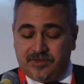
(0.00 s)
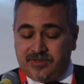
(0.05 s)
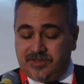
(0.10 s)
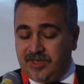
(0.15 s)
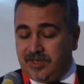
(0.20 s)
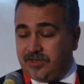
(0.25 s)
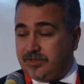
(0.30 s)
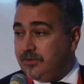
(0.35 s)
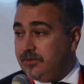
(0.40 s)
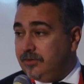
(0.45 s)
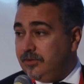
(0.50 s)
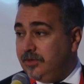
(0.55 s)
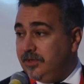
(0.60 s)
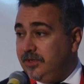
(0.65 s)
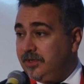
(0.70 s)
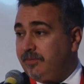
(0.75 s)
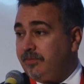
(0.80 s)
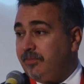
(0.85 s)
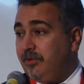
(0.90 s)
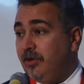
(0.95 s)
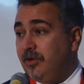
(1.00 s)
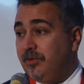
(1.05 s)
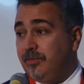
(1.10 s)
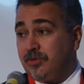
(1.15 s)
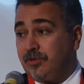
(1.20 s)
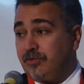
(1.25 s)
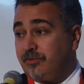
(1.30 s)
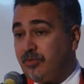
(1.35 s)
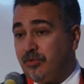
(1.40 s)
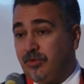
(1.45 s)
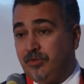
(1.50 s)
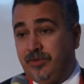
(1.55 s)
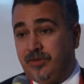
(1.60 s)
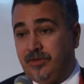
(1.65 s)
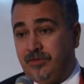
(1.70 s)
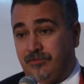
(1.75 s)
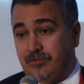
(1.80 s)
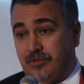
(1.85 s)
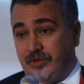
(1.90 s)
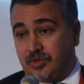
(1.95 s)
sector deployment of
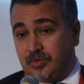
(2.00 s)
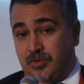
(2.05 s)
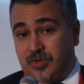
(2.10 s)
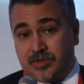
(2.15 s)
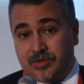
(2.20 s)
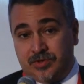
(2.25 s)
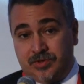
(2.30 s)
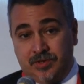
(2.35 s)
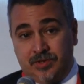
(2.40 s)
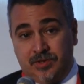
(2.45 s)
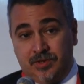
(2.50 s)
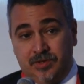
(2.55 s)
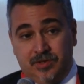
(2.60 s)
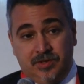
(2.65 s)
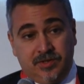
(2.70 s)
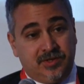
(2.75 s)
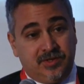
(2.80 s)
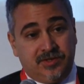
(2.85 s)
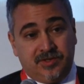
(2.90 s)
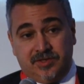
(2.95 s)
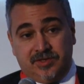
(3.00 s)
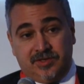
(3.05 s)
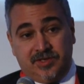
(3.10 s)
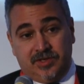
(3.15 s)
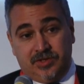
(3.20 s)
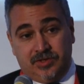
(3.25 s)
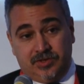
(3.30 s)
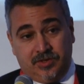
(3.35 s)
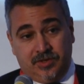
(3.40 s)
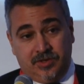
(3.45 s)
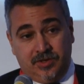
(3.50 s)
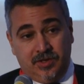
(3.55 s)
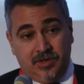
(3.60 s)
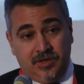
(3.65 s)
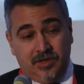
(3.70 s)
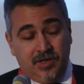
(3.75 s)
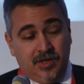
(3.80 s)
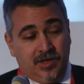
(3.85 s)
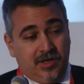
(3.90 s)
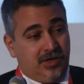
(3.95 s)
broadband infrastructure. This is essential.
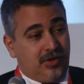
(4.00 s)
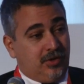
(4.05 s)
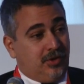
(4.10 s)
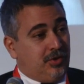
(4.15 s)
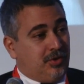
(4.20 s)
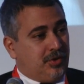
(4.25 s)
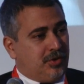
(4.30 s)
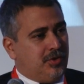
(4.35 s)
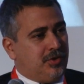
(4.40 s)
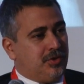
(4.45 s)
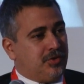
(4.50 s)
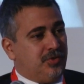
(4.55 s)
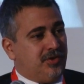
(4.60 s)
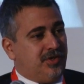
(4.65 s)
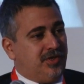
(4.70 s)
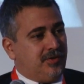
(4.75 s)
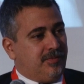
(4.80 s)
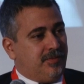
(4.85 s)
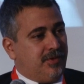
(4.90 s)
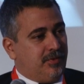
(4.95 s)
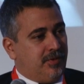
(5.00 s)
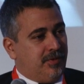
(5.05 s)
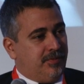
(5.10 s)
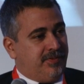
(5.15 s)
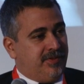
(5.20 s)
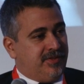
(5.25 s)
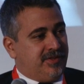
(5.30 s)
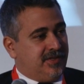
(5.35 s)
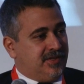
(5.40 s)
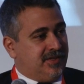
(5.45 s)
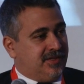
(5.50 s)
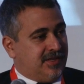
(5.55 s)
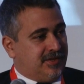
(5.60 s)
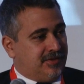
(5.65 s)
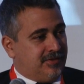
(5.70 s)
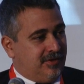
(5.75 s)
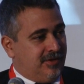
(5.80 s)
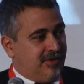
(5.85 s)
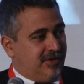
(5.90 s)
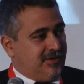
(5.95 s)
You know, you're going to hear me repeating
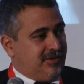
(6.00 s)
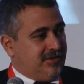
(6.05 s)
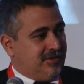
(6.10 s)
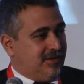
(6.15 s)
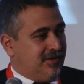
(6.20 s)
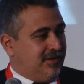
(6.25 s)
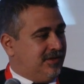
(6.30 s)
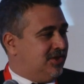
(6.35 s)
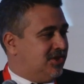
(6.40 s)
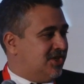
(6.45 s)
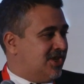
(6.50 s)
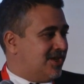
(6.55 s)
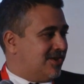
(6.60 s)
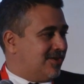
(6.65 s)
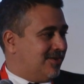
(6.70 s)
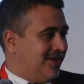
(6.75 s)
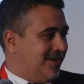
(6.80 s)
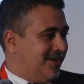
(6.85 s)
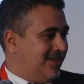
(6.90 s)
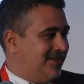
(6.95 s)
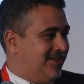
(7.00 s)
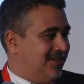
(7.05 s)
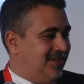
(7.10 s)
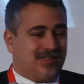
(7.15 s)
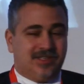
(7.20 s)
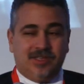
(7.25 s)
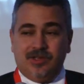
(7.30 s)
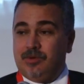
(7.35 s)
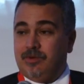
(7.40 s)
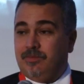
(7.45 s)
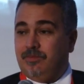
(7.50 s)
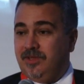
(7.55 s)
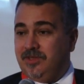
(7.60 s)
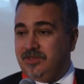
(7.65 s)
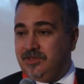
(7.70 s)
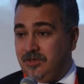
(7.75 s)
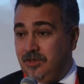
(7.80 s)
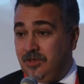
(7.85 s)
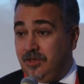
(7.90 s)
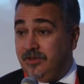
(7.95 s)
that a lot, and in general, AT&T
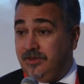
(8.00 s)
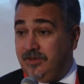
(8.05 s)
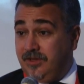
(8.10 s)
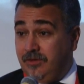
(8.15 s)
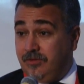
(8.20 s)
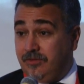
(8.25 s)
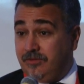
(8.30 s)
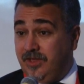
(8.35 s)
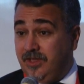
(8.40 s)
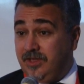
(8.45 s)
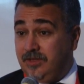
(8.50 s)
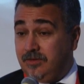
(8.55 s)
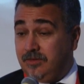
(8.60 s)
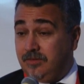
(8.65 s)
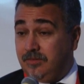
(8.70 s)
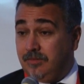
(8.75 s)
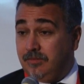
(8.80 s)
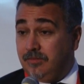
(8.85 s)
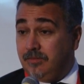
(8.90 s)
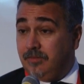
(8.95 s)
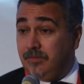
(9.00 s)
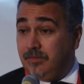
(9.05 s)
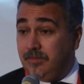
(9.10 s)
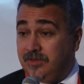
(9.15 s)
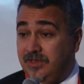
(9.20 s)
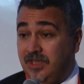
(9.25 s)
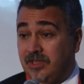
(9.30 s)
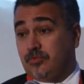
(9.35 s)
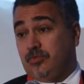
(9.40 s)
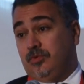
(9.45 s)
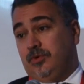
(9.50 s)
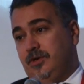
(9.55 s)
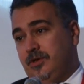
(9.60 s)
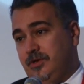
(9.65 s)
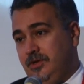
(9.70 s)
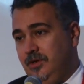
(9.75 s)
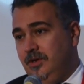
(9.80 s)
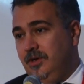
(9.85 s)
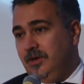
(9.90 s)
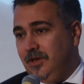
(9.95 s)
repeats a lot of that.
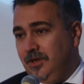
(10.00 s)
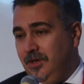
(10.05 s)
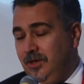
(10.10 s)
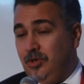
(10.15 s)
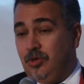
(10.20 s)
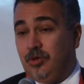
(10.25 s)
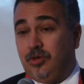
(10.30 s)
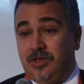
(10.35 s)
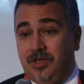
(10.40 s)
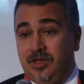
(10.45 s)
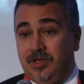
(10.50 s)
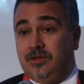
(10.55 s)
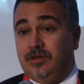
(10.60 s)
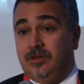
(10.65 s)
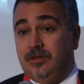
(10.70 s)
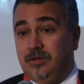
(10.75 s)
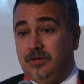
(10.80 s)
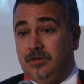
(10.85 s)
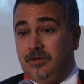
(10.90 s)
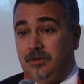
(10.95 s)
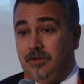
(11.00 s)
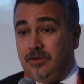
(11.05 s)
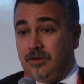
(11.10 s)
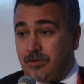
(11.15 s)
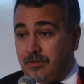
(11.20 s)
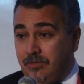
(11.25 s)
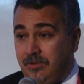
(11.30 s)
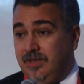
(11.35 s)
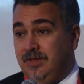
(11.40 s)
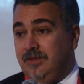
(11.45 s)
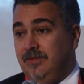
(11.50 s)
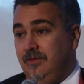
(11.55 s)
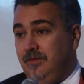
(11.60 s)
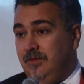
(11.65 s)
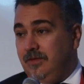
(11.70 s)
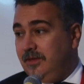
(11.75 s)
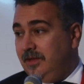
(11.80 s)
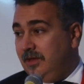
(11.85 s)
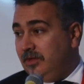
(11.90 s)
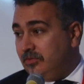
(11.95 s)
Network. You need a great
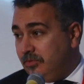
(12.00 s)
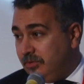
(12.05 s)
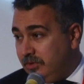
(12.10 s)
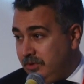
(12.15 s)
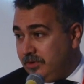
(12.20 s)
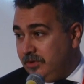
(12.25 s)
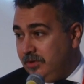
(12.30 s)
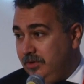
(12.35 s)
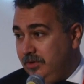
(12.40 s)
network,